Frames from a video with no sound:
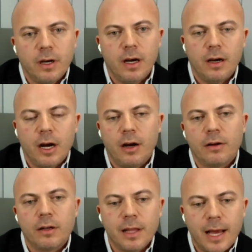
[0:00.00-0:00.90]

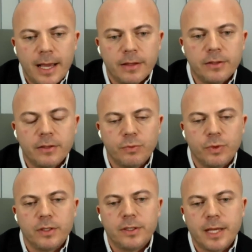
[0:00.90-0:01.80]
Our clients,
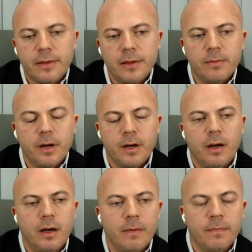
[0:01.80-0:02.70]
we send them
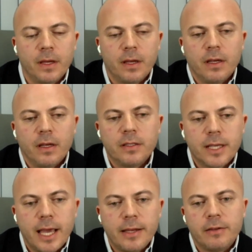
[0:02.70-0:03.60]

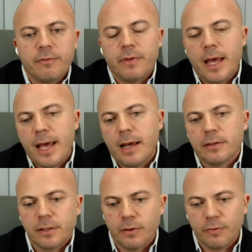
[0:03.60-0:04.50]
scanning
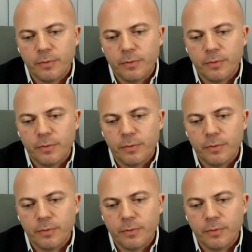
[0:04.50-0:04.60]
flags.